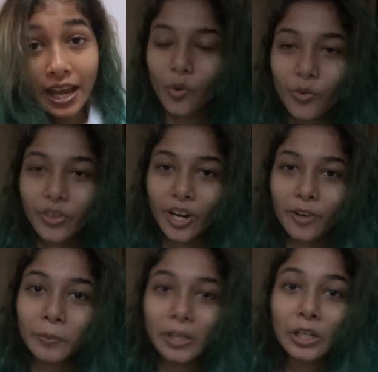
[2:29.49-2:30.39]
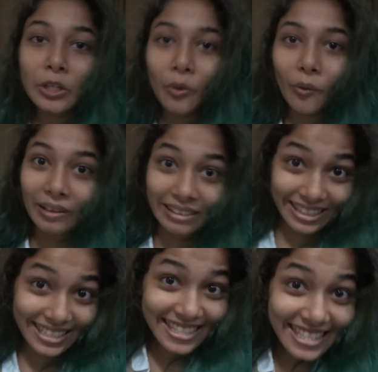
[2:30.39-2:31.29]
So there have been no
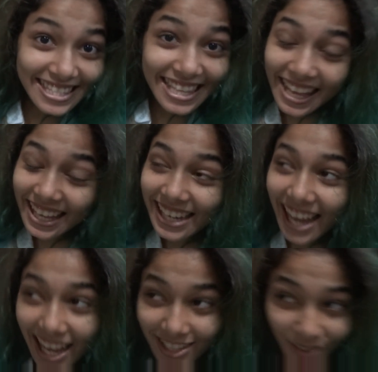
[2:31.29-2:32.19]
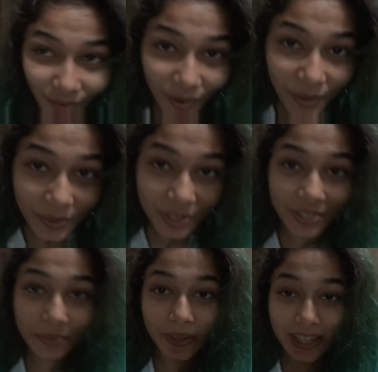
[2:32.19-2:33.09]
leaks since then at all, which
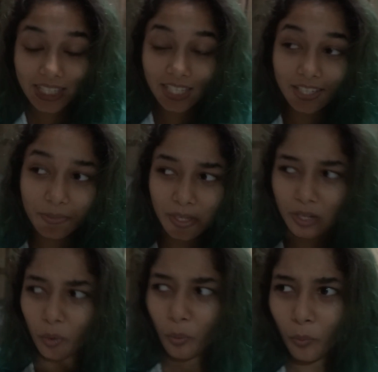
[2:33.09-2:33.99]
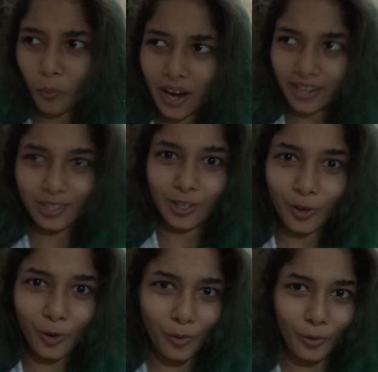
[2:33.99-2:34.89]
is amazing, and it's been quite a
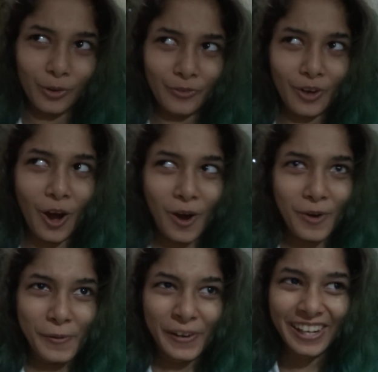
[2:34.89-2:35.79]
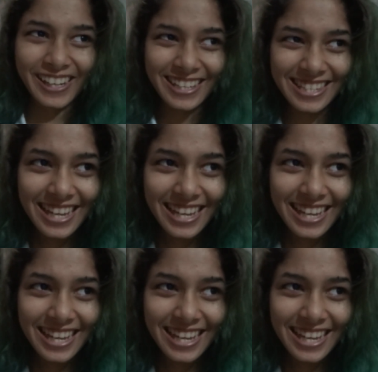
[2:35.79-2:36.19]
lot of hours.